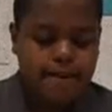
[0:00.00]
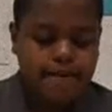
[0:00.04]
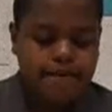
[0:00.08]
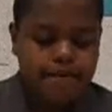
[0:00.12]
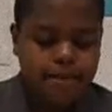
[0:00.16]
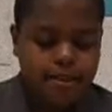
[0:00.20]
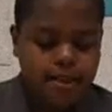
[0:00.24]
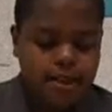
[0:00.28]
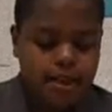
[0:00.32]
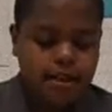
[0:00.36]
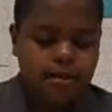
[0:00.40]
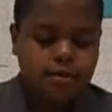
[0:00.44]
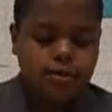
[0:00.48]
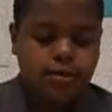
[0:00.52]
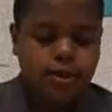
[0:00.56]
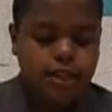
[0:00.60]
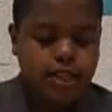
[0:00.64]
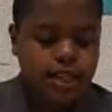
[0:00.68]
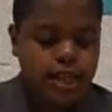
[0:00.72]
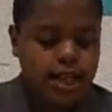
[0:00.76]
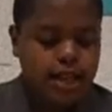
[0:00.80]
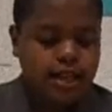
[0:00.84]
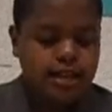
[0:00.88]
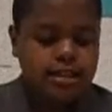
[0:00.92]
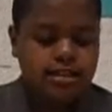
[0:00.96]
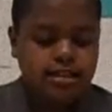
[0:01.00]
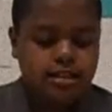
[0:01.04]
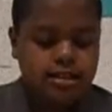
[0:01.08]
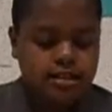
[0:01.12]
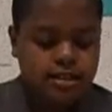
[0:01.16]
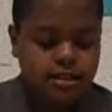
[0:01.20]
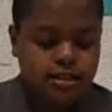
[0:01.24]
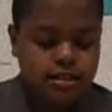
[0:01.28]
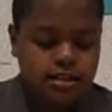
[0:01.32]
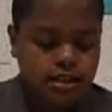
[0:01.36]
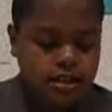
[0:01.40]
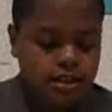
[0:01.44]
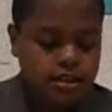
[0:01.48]
Then we got
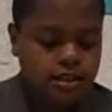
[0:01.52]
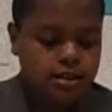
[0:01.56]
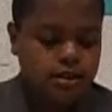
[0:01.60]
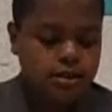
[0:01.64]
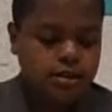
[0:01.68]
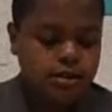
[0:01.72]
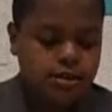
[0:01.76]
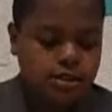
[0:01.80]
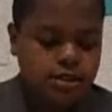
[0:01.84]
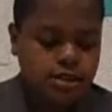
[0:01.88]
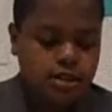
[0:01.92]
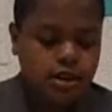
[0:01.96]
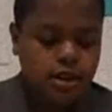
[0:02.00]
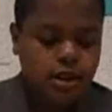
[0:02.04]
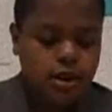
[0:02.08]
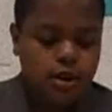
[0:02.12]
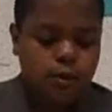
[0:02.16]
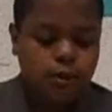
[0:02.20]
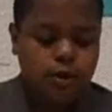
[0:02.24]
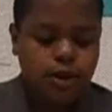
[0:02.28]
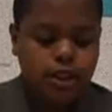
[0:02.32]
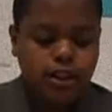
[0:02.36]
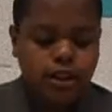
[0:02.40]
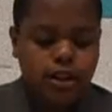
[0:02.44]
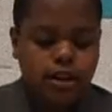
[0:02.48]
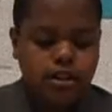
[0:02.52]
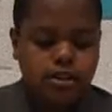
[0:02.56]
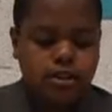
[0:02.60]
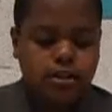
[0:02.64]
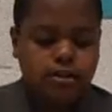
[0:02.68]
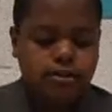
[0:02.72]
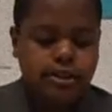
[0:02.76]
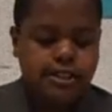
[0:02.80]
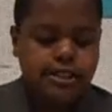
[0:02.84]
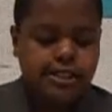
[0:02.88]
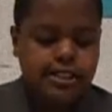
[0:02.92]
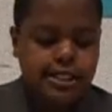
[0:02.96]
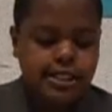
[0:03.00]
the news. We lost
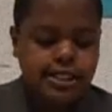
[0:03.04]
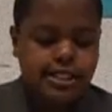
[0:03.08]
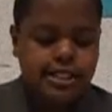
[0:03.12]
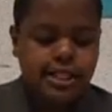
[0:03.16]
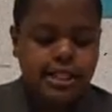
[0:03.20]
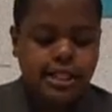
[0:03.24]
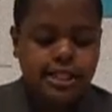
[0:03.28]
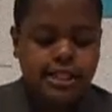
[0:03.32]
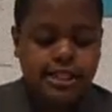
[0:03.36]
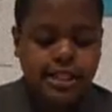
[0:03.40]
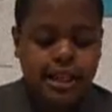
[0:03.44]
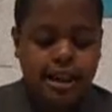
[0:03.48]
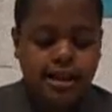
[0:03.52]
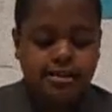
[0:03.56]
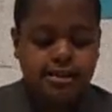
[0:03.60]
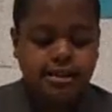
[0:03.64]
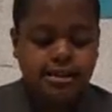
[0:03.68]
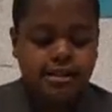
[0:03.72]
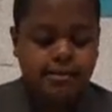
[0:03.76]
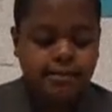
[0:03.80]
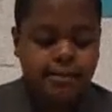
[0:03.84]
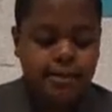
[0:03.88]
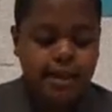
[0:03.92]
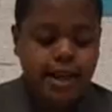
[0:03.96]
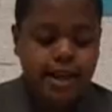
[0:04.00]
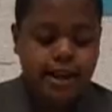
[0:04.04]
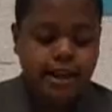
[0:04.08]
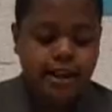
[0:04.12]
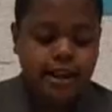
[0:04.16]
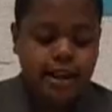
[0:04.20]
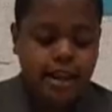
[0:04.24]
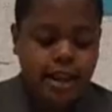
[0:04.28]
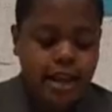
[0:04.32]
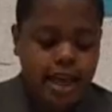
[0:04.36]
over 16,000 men.